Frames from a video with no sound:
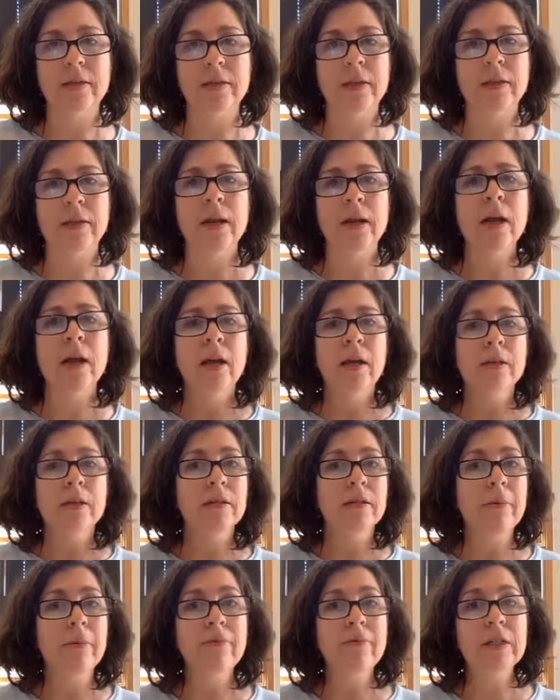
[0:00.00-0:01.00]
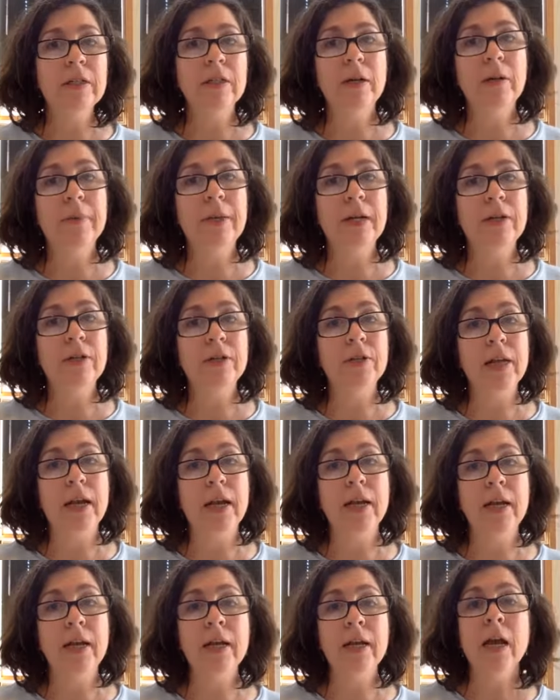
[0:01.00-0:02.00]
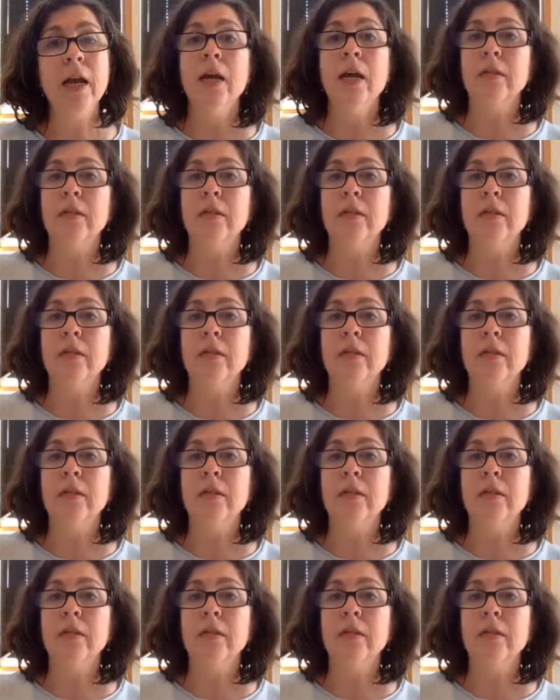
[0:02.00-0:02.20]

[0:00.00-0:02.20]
And some of it's going to be entertaining,